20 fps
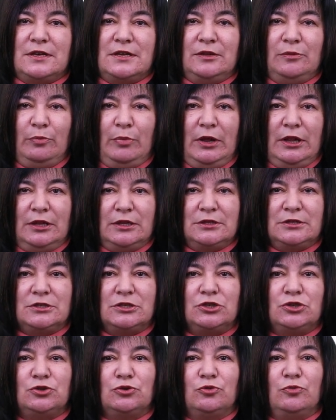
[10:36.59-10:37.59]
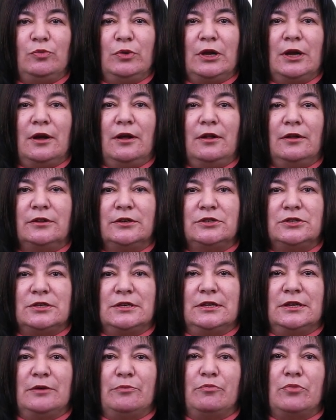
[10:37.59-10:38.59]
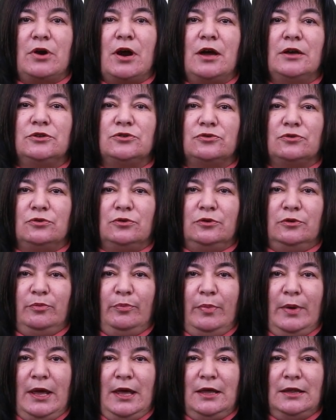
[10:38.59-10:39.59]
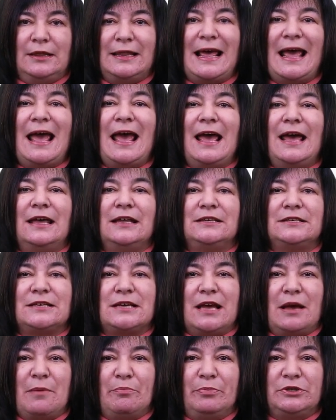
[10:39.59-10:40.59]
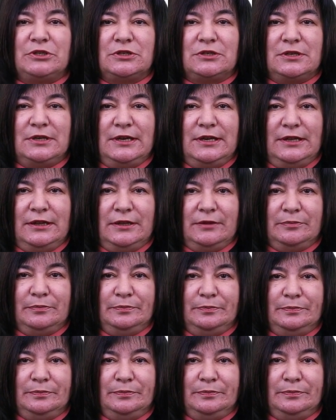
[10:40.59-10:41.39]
and pallets should be colored in a bright oil paint and kept clean.